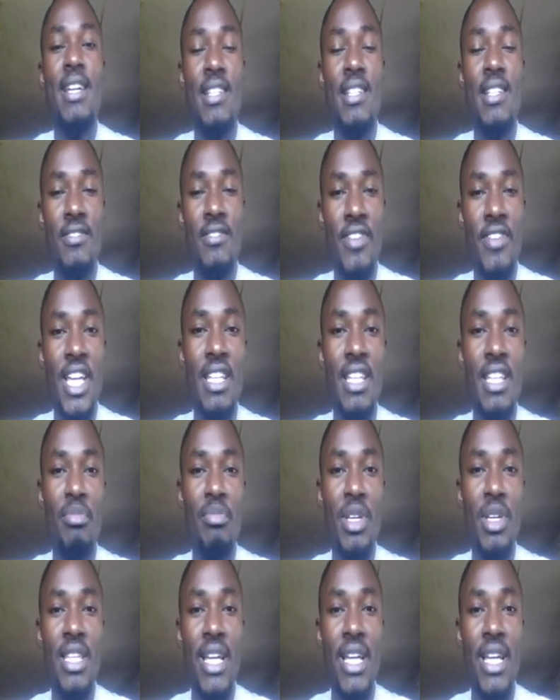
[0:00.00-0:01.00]
define the
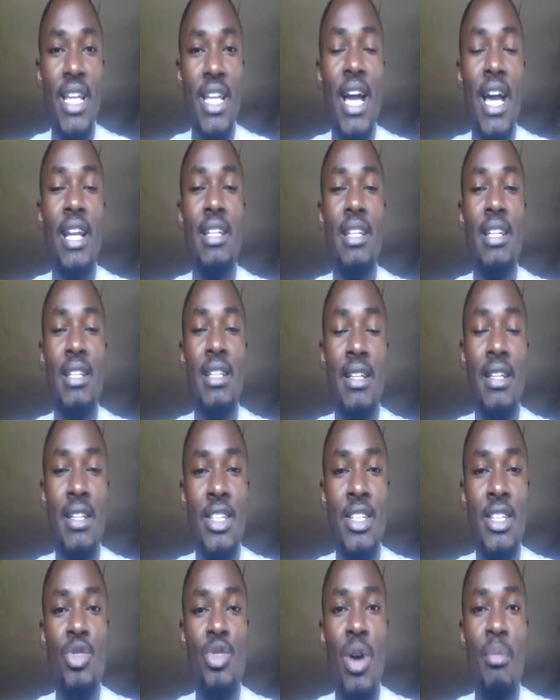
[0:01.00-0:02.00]
method, and
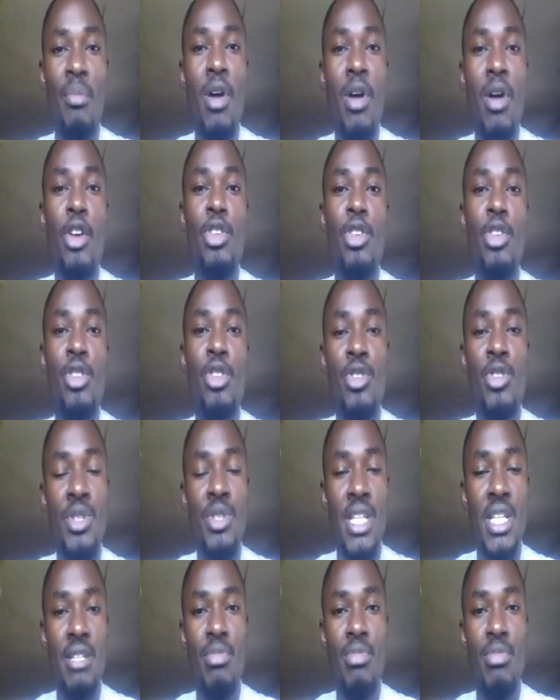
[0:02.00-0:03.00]
describe how you used
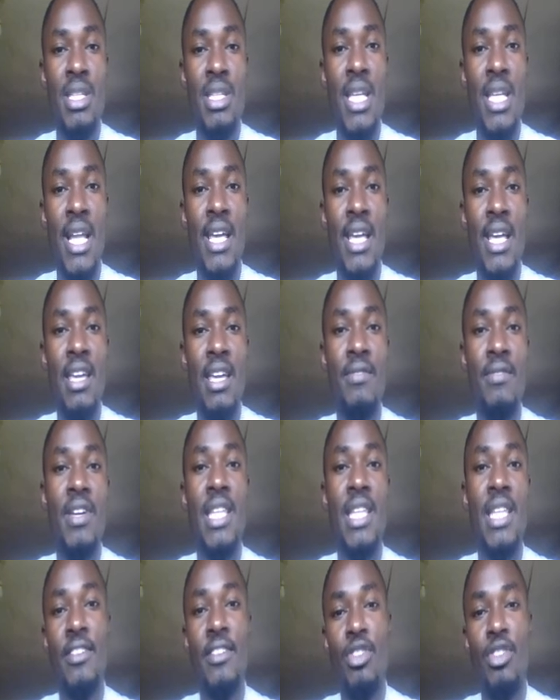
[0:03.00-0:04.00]
it, basically giving
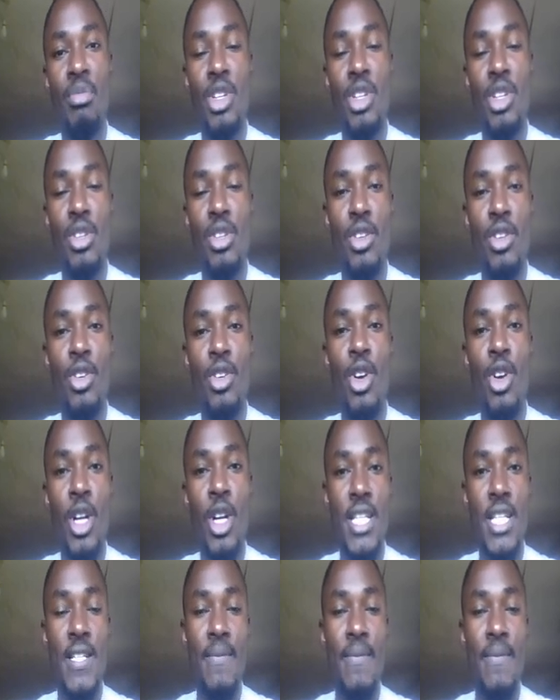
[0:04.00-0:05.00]
the information you got.